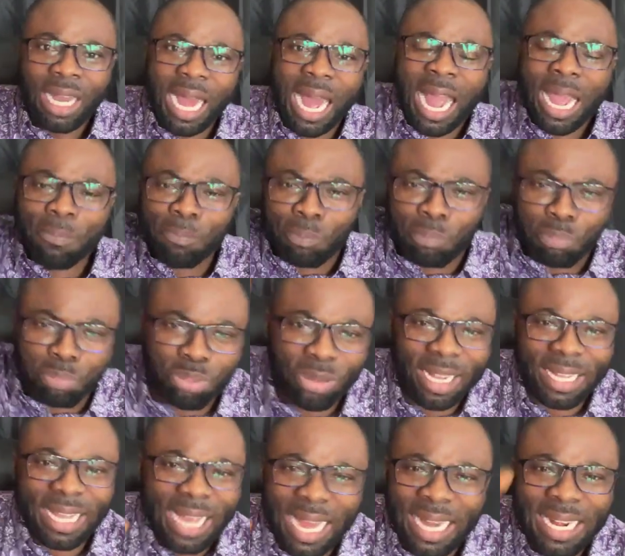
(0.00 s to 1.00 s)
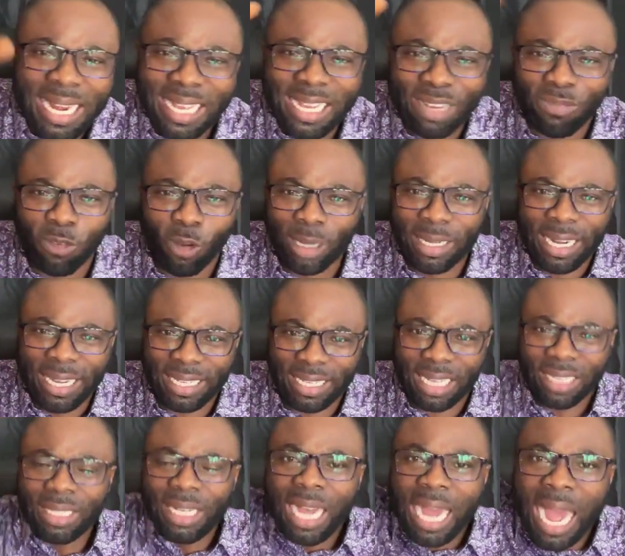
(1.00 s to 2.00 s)
I break any evil
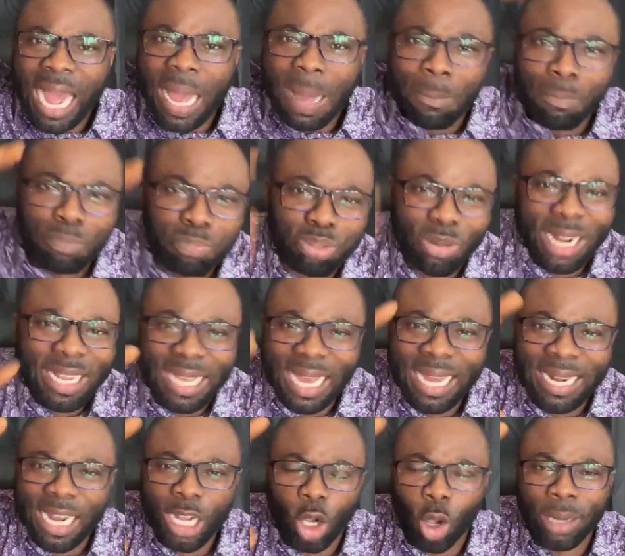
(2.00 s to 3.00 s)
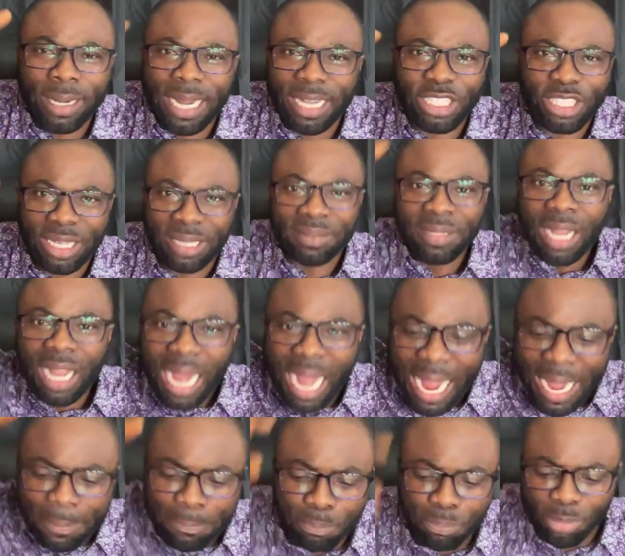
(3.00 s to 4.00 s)
link. I break any connection.
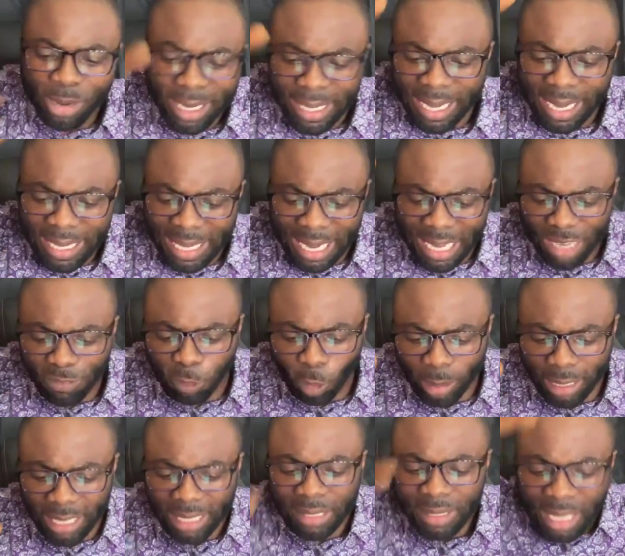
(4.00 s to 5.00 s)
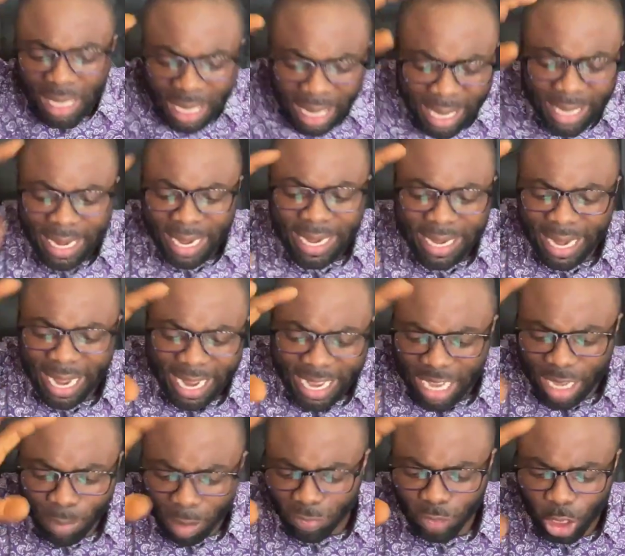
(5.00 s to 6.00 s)
I break any evil link. In the
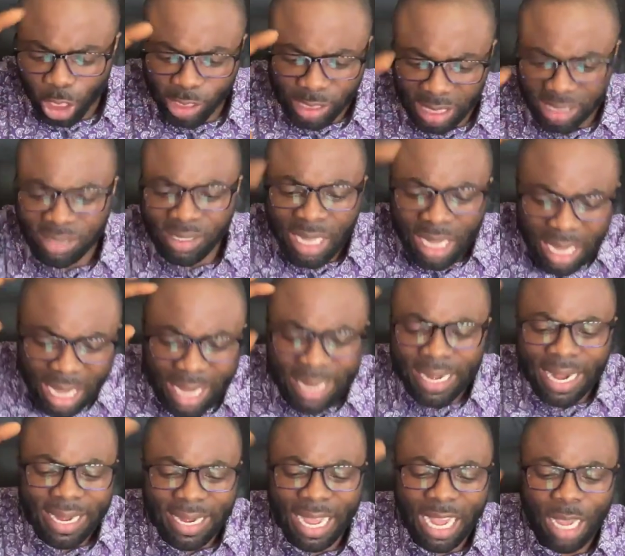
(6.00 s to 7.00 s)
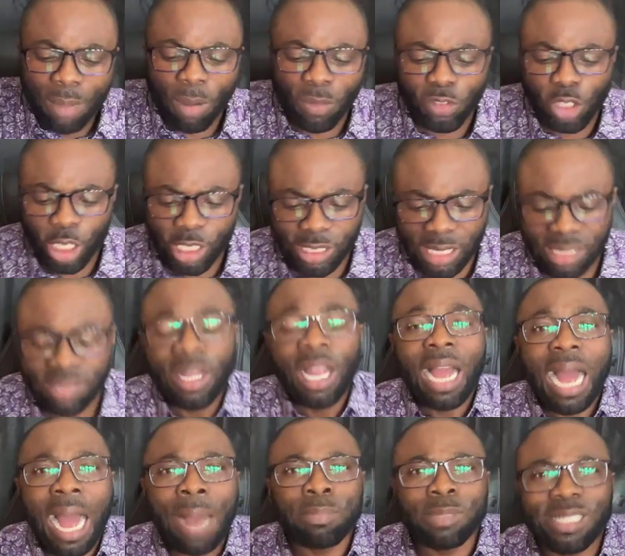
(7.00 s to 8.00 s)
name of Jesus. In the name of Jesus.
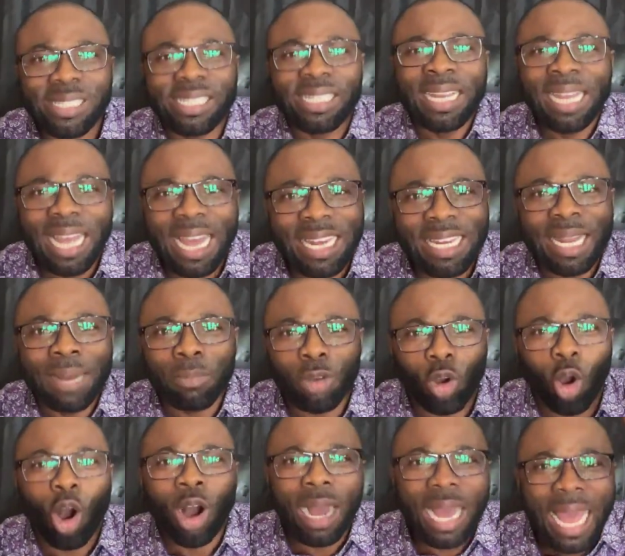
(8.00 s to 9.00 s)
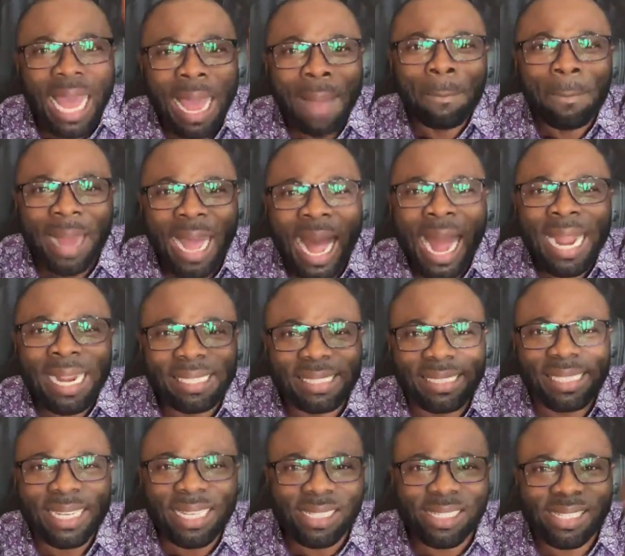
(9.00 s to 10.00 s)
I'm seeing a name called M I
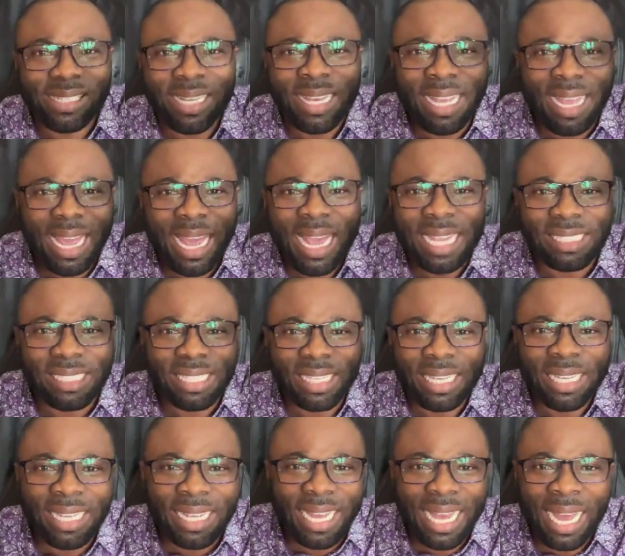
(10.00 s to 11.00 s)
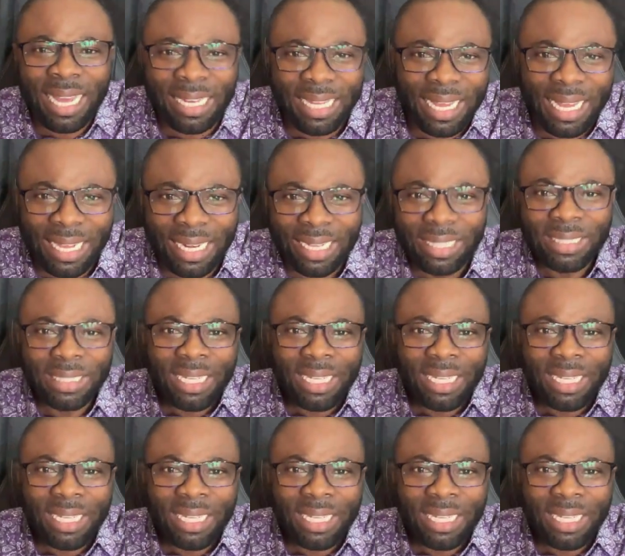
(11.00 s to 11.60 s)
T C H E L L.